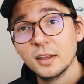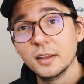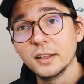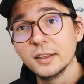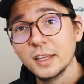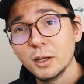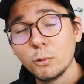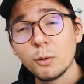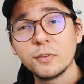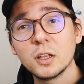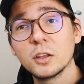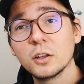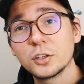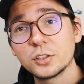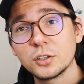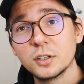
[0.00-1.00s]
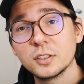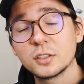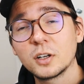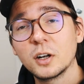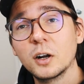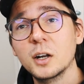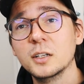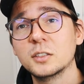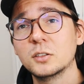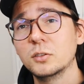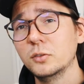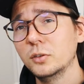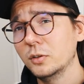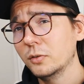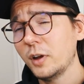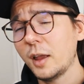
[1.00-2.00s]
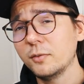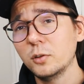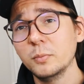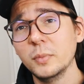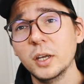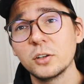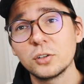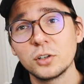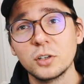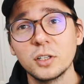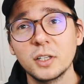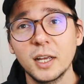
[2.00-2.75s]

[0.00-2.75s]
The thing with the luxurious cars is you have to make sure